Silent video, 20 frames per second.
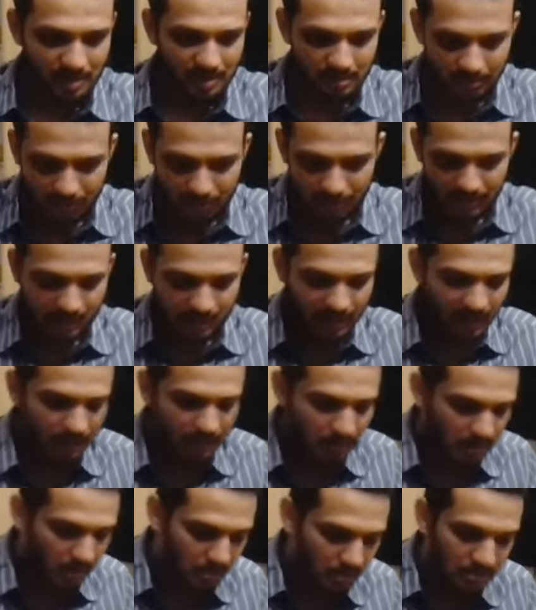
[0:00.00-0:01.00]
if it
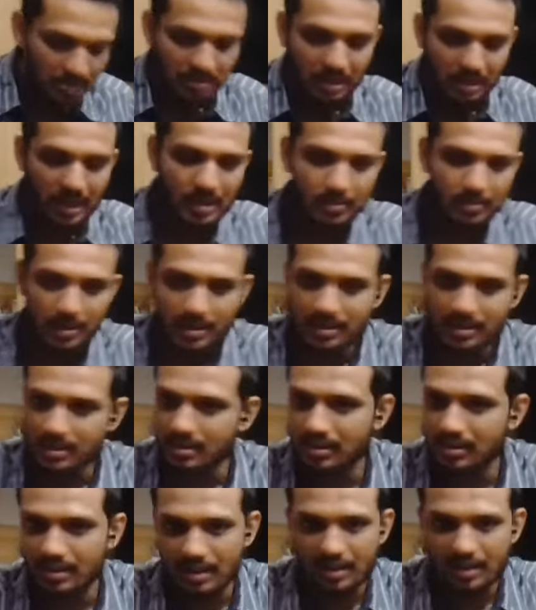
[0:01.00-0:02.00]
can be used to 3d print
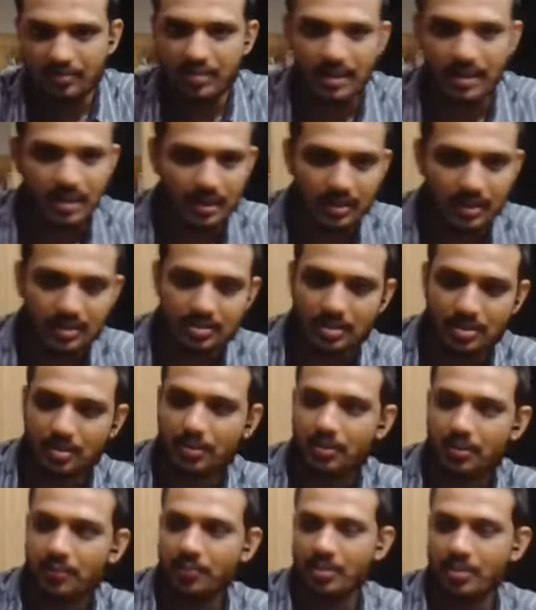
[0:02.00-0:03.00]
definitely so
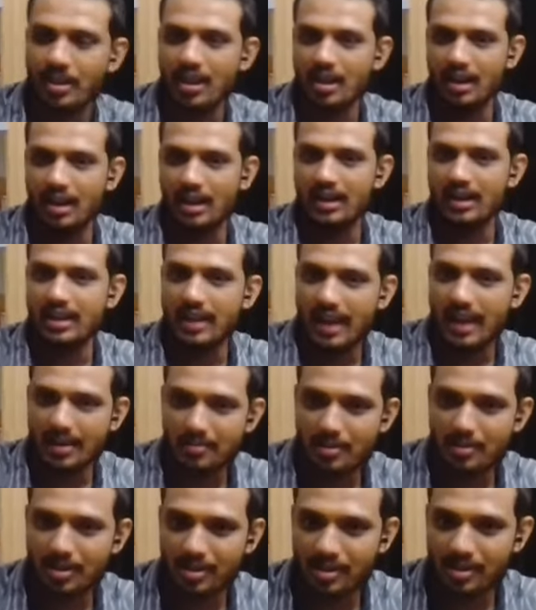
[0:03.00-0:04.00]
any cad
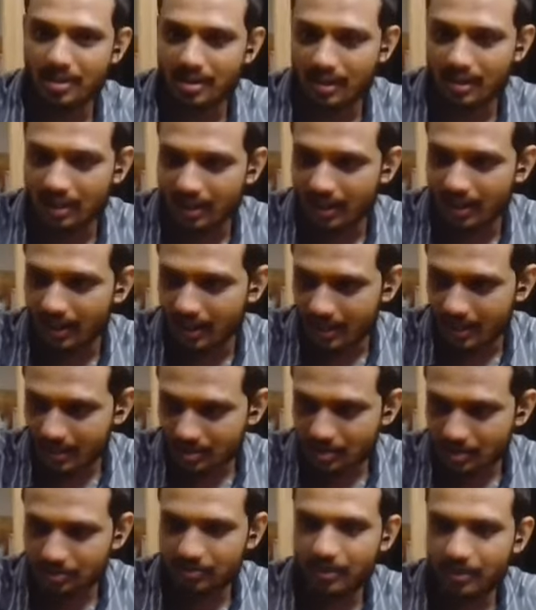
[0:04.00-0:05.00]
model uh, any
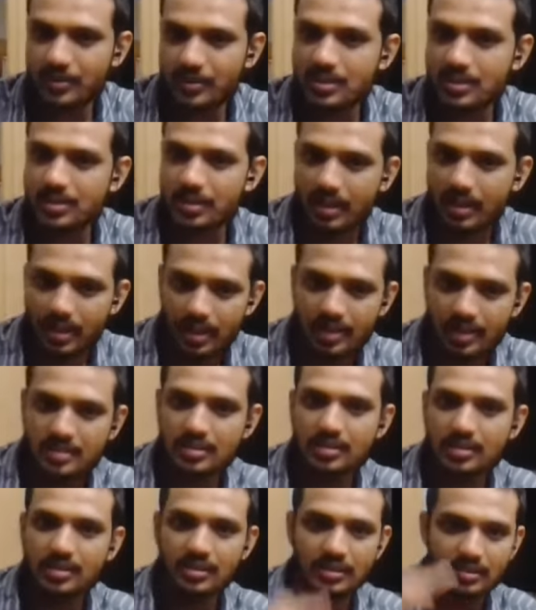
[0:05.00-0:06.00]
software which
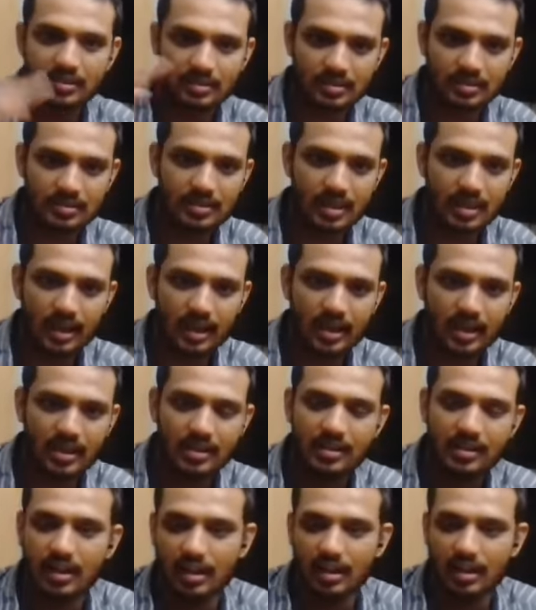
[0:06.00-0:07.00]
creates a
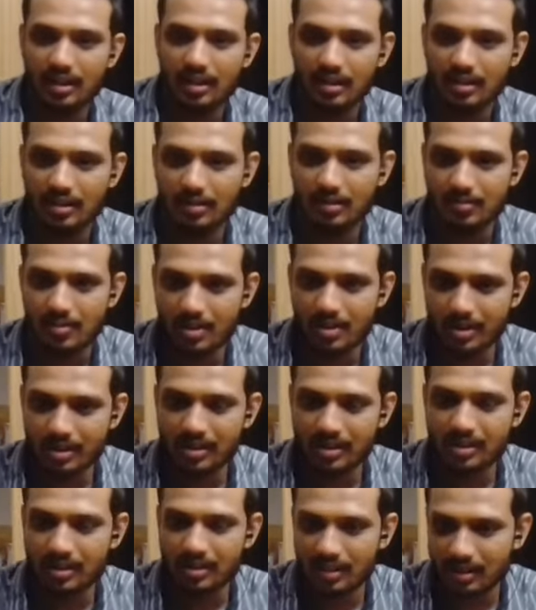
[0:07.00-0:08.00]
3d uh,
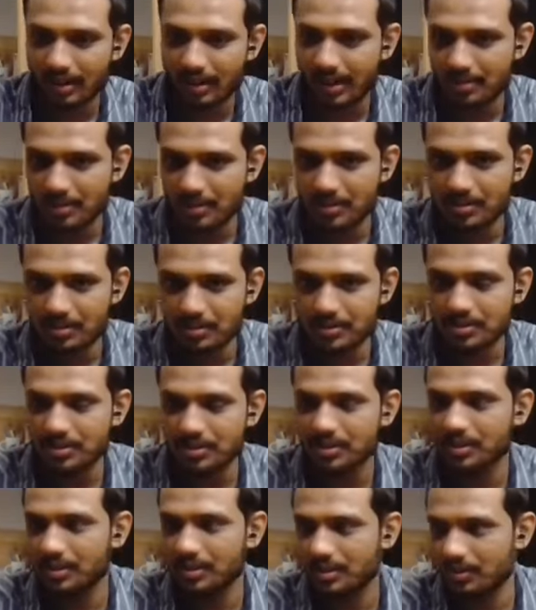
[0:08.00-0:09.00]
model can be used
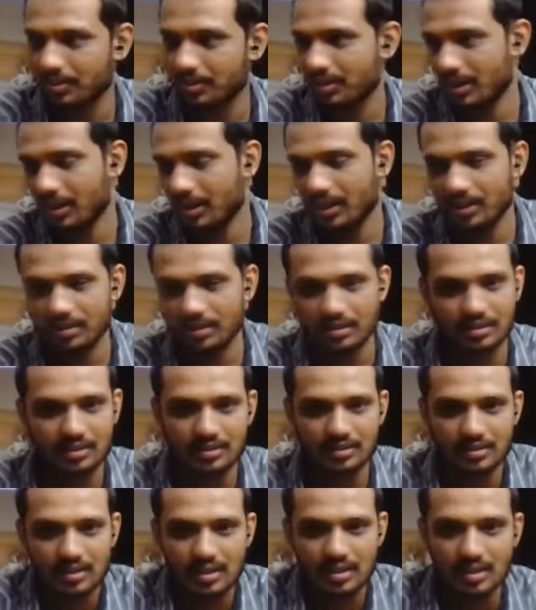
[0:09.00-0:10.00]
uh, to create
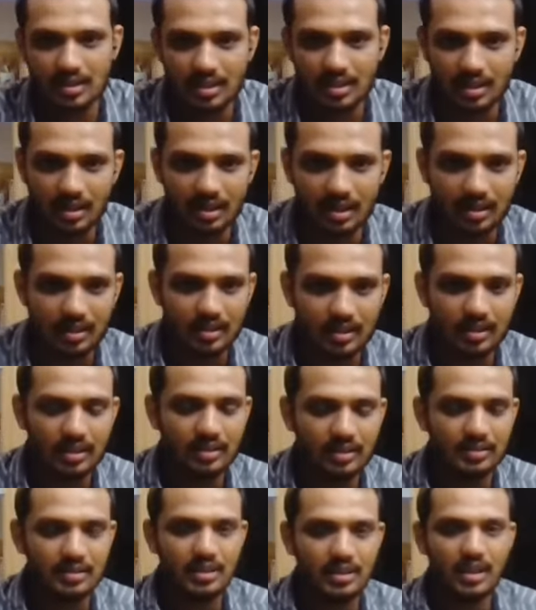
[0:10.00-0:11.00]
a, uh,
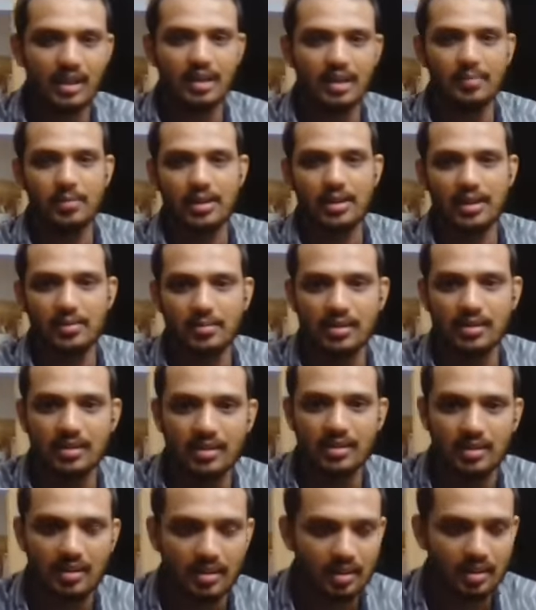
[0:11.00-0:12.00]
a 3d
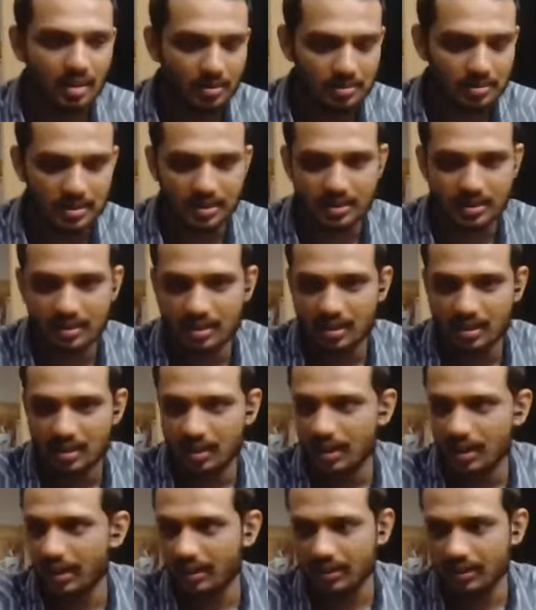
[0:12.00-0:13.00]
printable uh, object
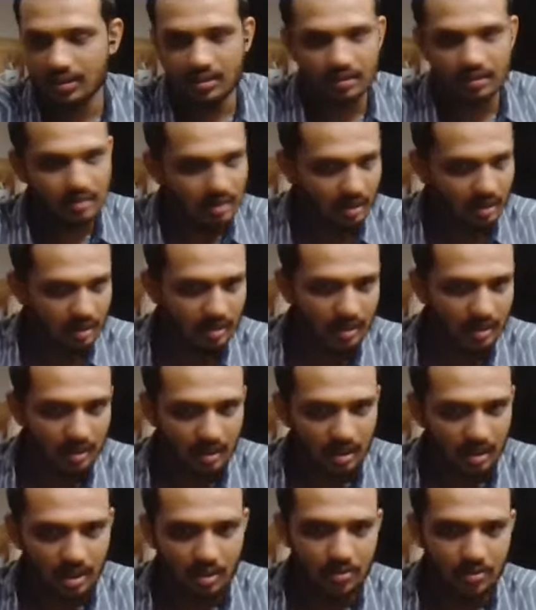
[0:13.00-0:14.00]
like
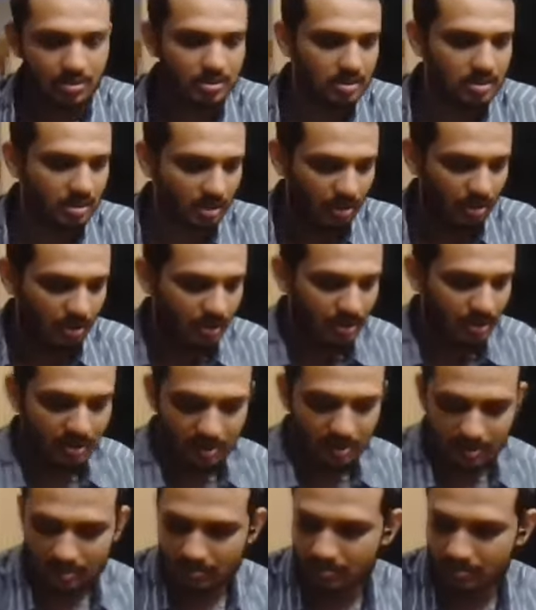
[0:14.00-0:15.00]
a house or
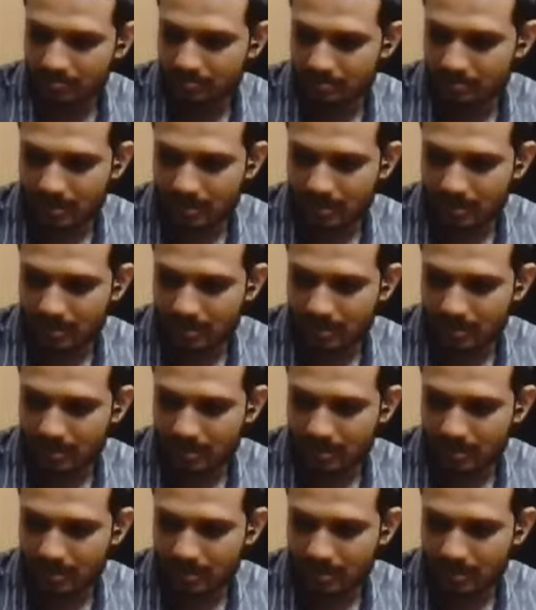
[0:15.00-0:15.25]
a,